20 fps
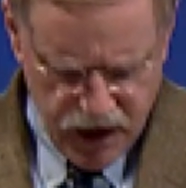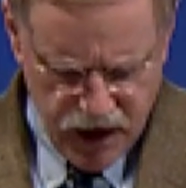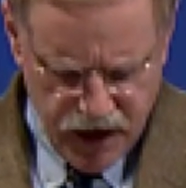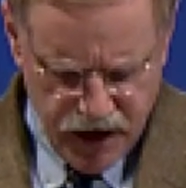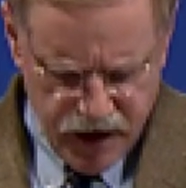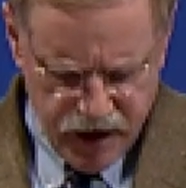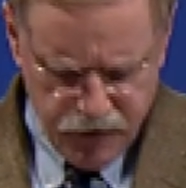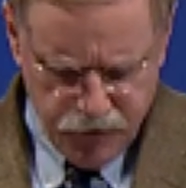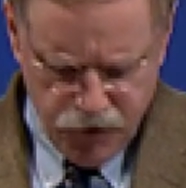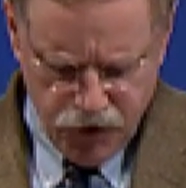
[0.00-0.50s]

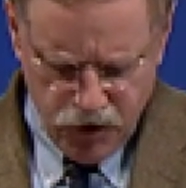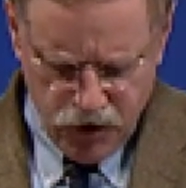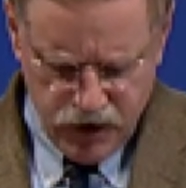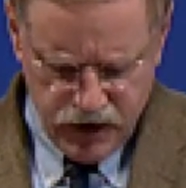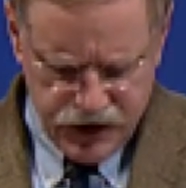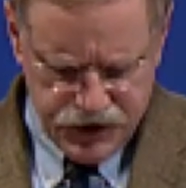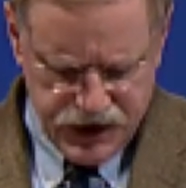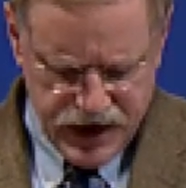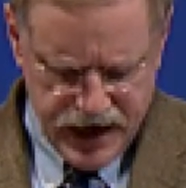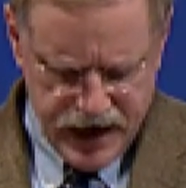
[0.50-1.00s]
In
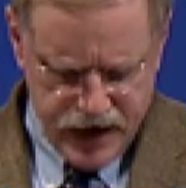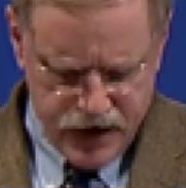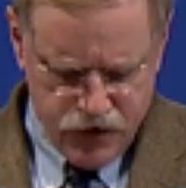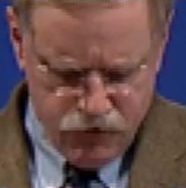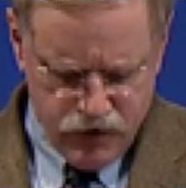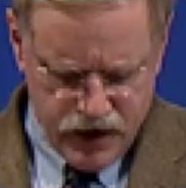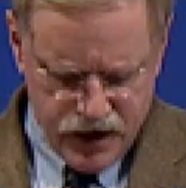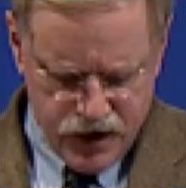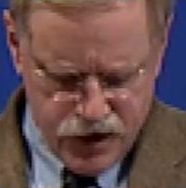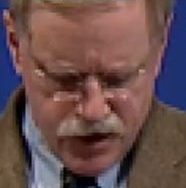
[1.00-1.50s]
Berle's
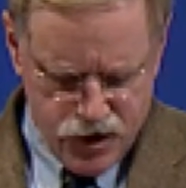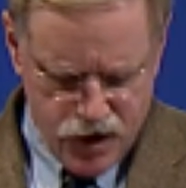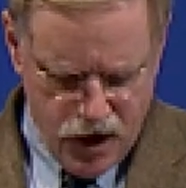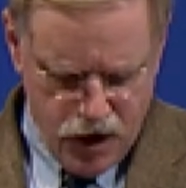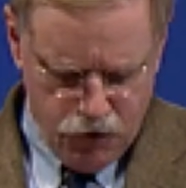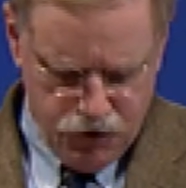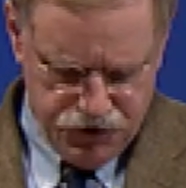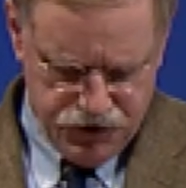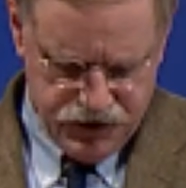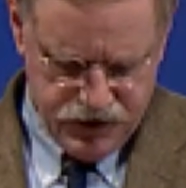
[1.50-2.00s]
handwritten
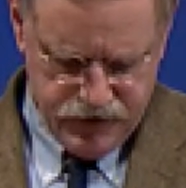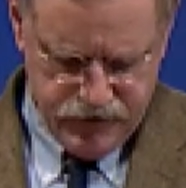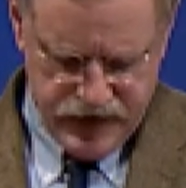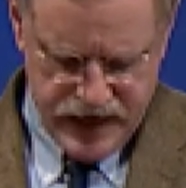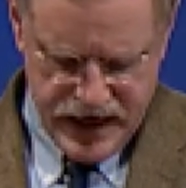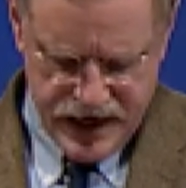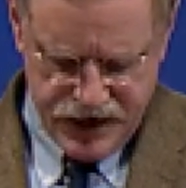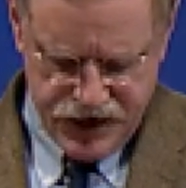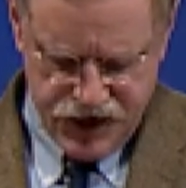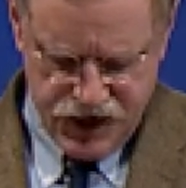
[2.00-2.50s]
notes of
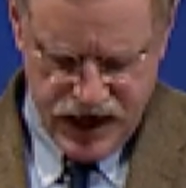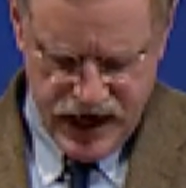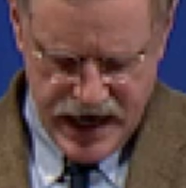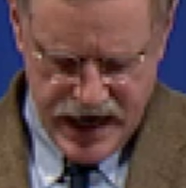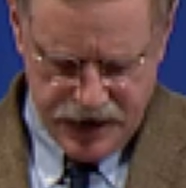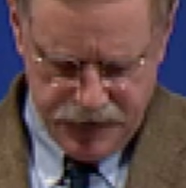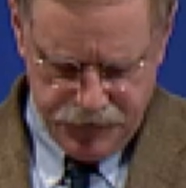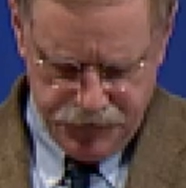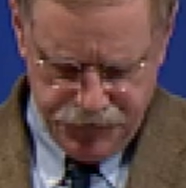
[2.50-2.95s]
that chat,